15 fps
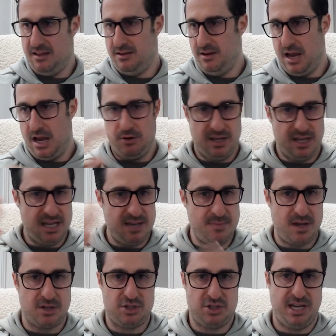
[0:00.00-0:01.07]
how
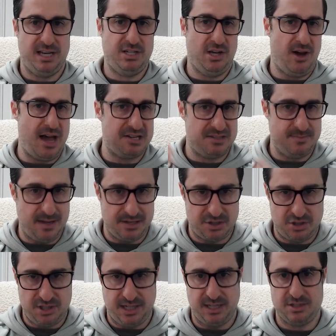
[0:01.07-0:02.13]
email changed, how SMS
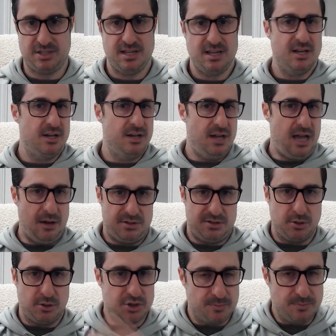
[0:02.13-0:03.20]
changed, how
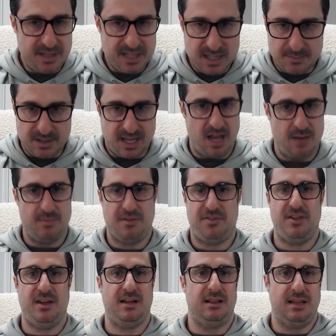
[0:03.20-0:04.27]
social media became a
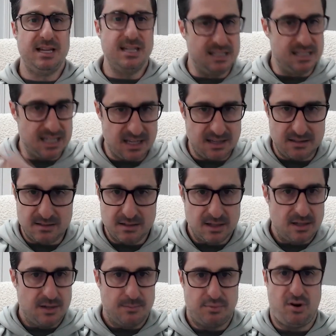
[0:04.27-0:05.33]
thing, LinkedIn
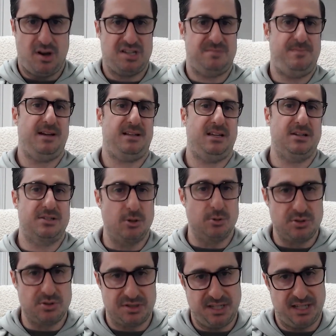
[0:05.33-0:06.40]
prospecting,
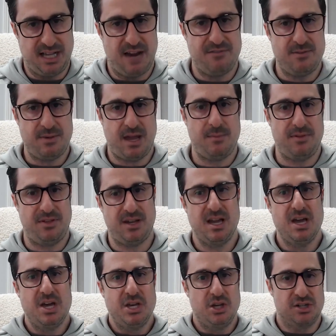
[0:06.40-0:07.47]
social selling, everything became a thing.
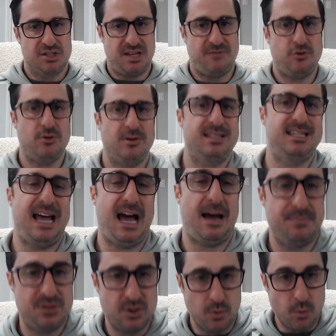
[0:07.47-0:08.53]
You just have to
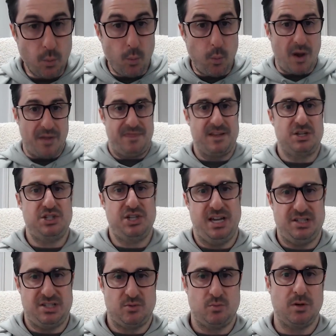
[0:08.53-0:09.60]
adapt to what the
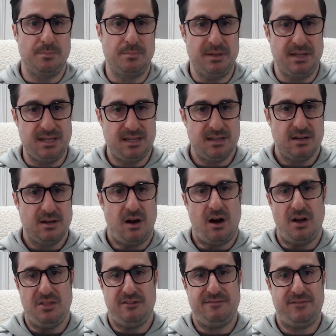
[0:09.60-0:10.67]
changes will be
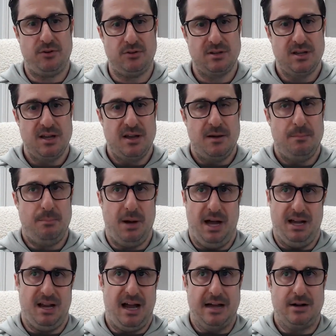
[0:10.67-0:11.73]
on the phone.
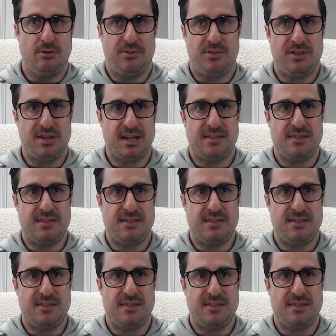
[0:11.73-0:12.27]
But I don't think